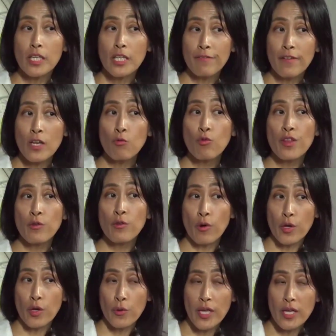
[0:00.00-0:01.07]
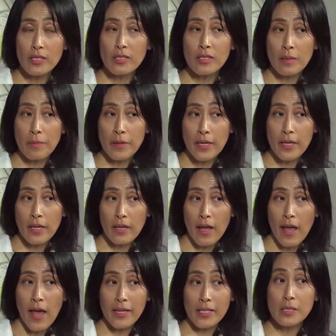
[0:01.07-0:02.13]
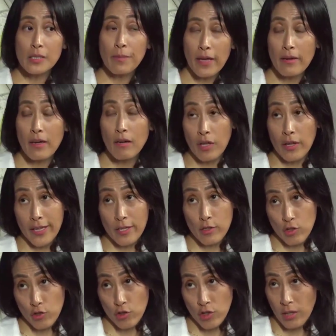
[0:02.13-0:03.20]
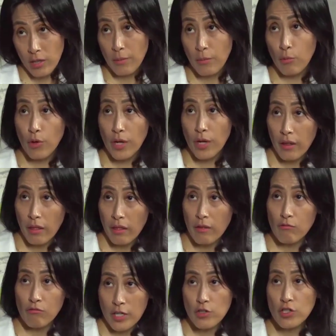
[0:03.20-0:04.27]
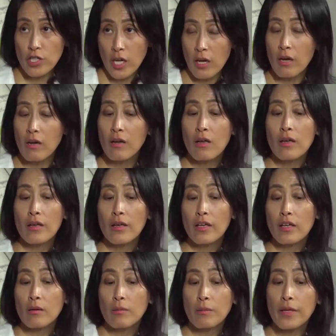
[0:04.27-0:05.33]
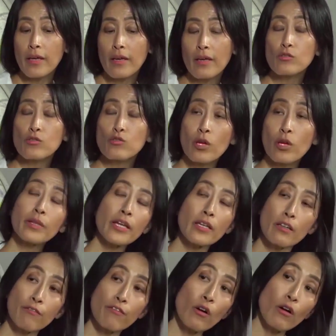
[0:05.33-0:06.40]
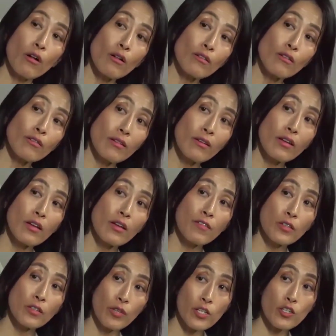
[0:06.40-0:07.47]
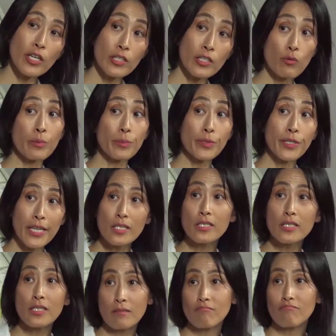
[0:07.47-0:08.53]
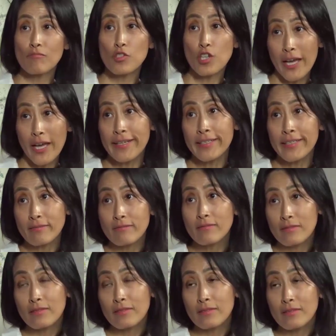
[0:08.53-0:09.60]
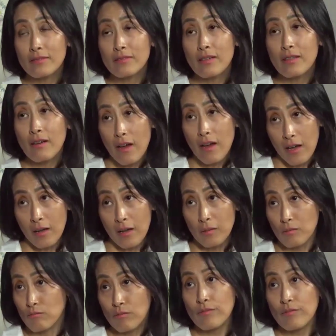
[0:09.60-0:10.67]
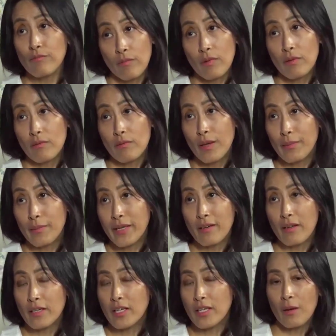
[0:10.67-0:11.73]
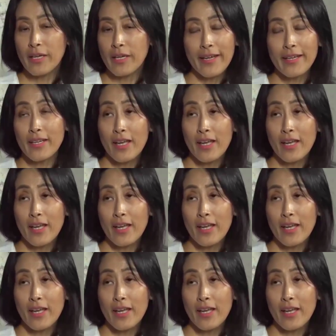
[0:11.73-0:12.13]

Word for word: even with North Korea's deepening and expanding relationship with Russia, it'll be extremely difficult for Russia to replace China. Oh. Um, I mean, you know, I mean,